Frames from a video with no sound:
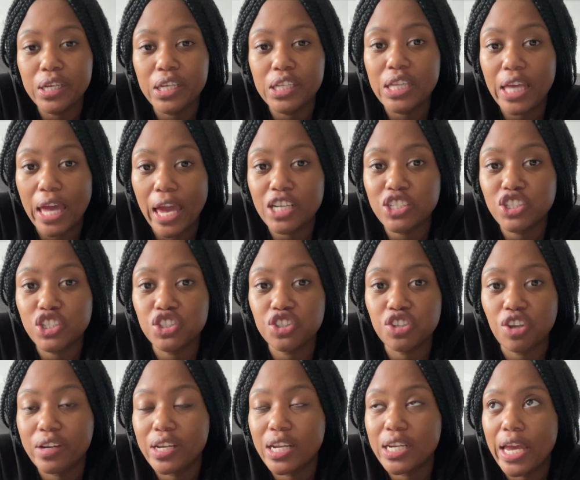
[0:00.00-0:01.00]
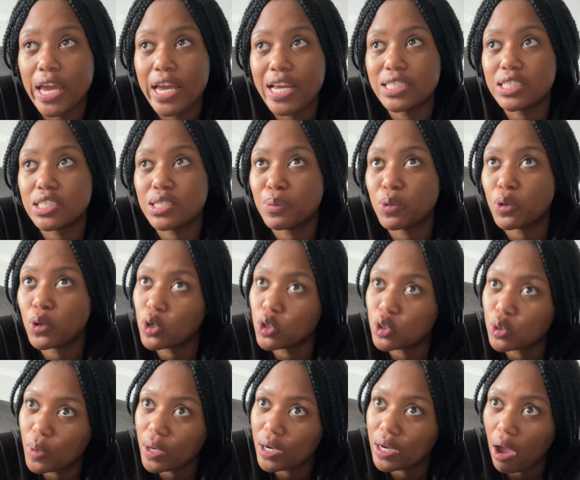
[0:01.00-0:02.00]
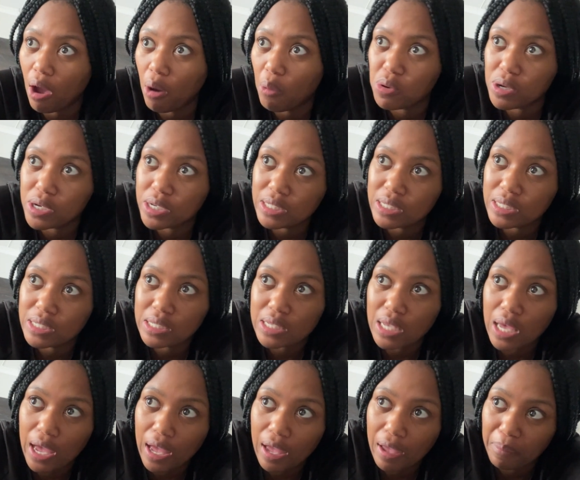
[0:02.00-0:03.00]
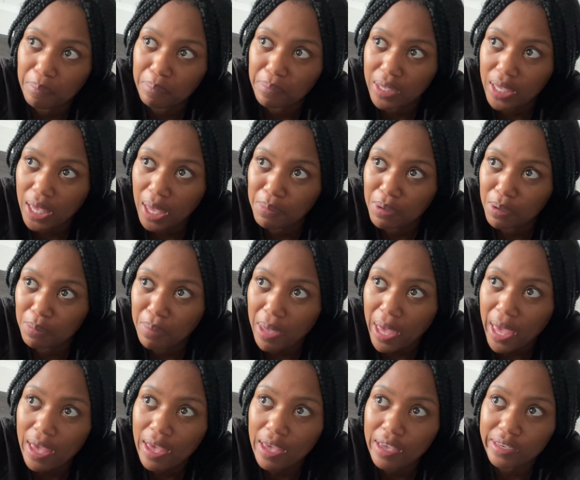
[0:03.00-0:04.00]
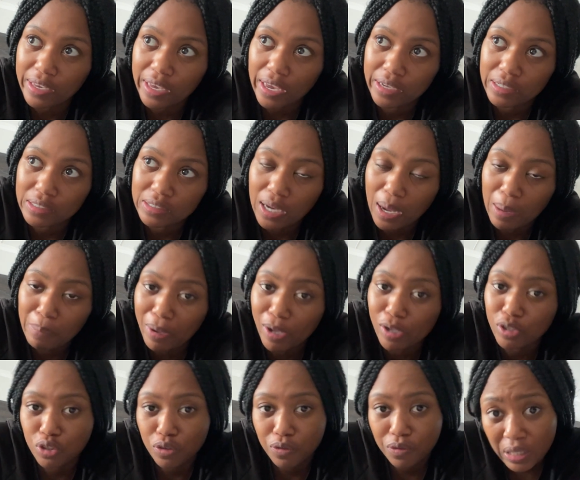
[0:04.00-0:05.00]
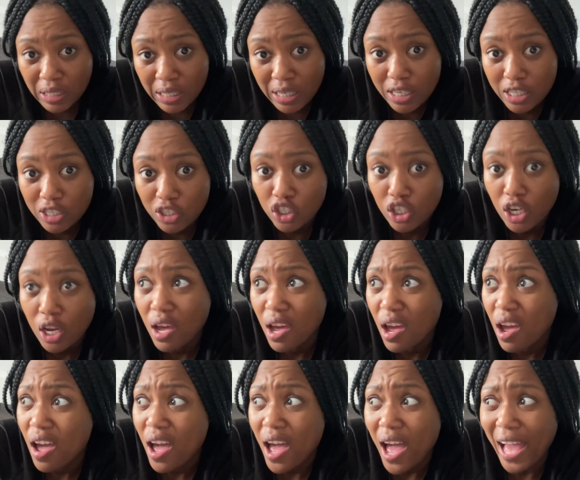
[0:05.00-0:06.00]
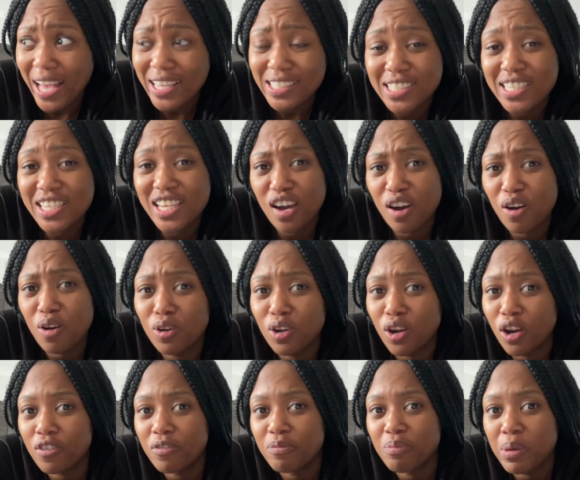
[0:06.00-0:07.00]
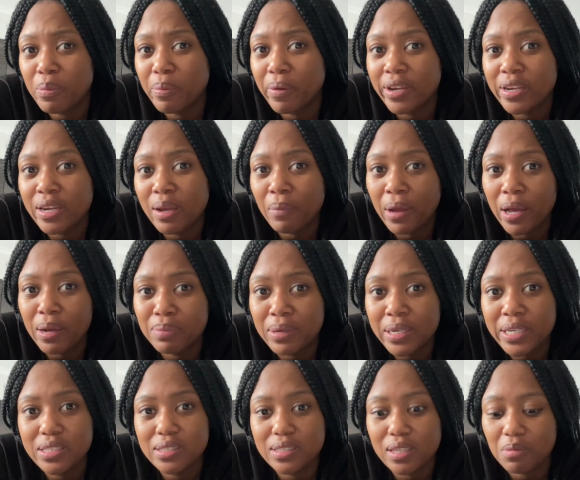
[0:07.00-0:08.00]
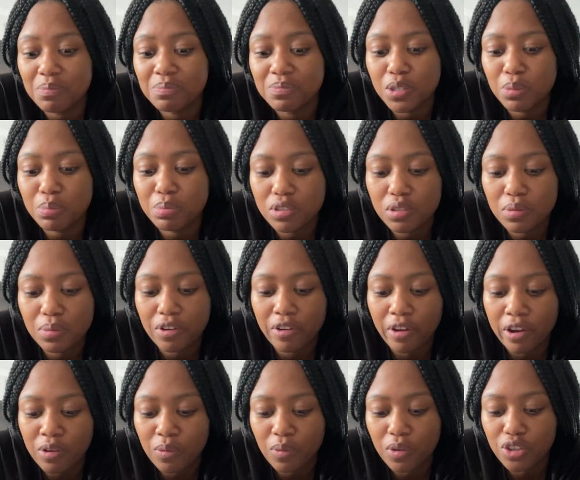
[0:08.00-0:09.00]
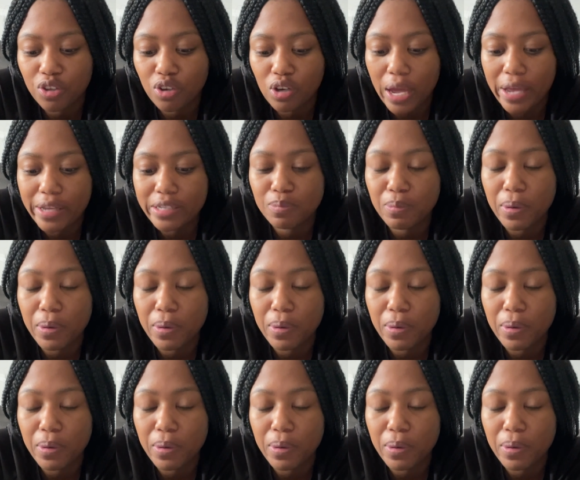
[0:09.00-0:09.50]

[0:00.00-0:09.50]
they actually started 8, because when I was coming back and about to finish, I see a whole lot of people and I'm like, please, I'm supposed to be running with you guys.